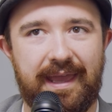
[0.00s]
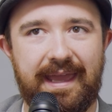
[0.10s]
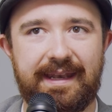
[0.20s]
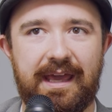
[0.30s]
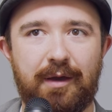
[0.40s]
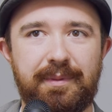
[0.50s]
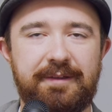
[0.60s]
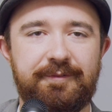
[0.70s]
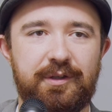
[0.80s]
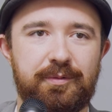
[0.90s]
and how many
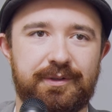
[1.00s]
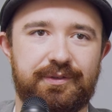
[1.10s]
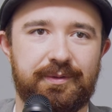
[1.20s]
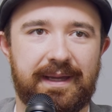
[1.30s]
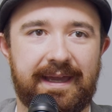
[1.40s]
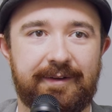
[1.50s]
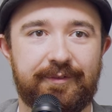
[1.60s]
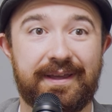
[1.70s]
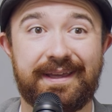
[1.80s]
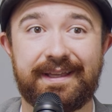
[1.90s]
viewers you
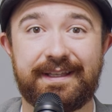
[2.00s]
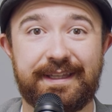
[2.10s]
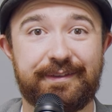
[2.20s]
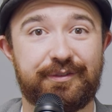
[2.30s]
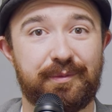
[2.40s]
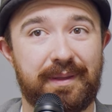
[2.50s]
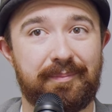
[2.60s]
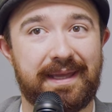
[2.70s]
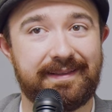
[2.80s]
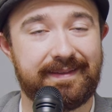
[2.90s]
have needs to be
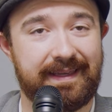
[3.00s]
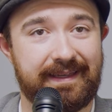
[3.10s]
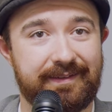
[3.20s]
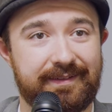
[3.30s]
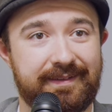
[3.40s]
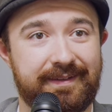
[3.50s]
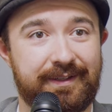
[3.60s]
maintained.